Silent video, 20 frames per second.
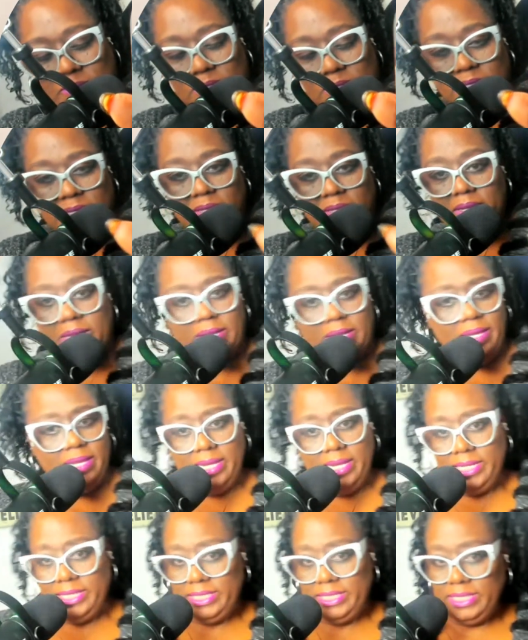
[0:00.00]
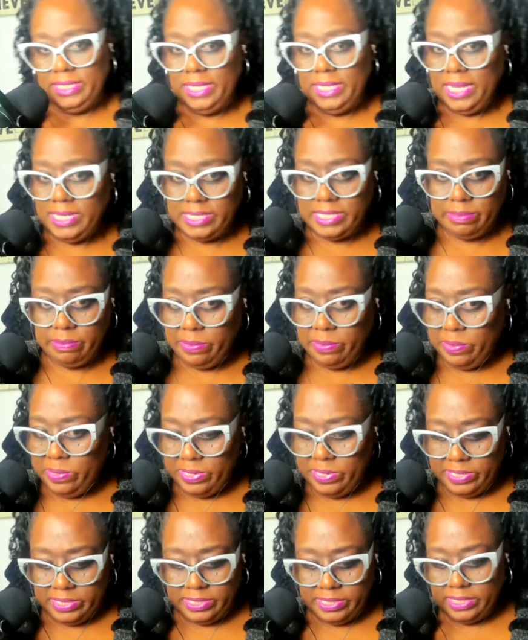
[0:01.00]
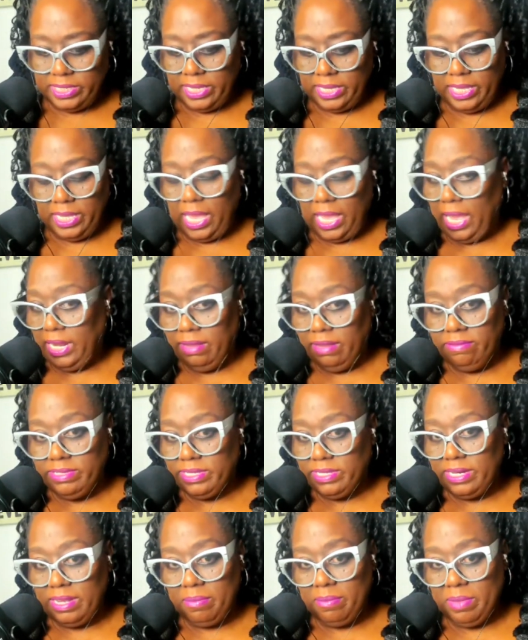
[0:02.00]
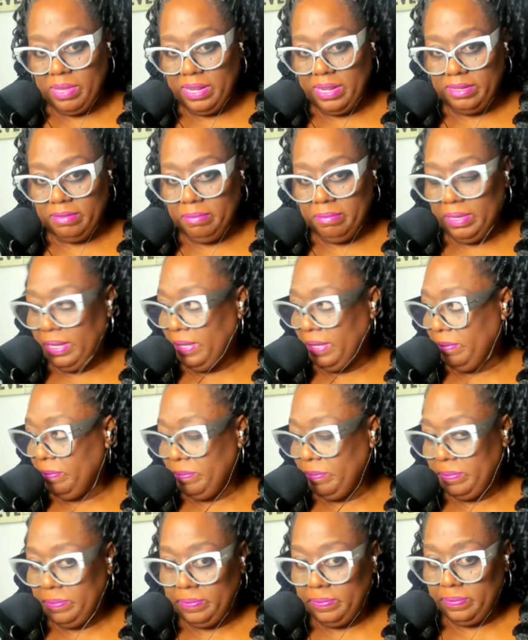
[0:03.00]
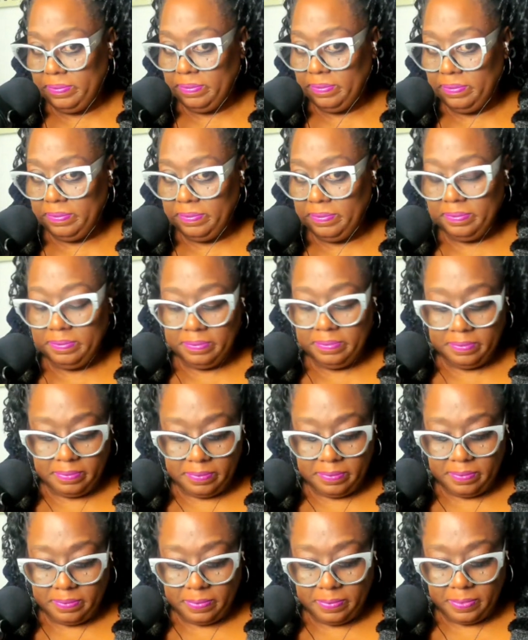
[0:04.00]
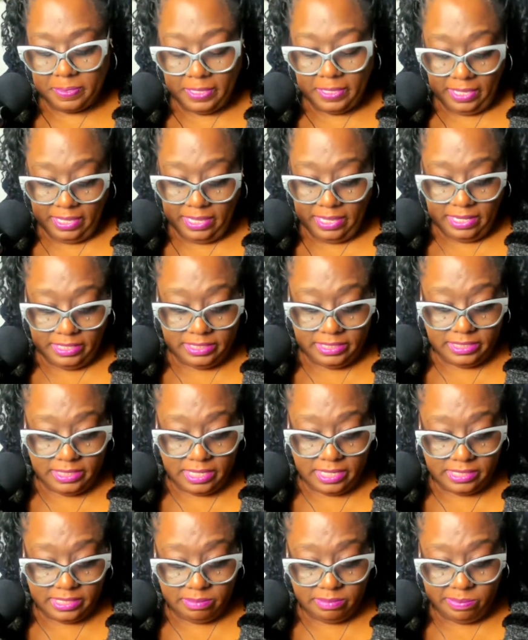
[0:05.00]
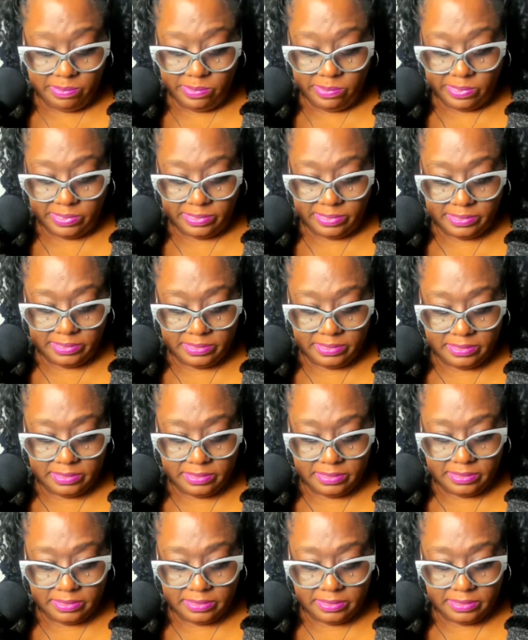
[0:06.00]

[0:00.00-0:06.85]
See, she got supporters. I never seen that man at the meeting. She got supporters.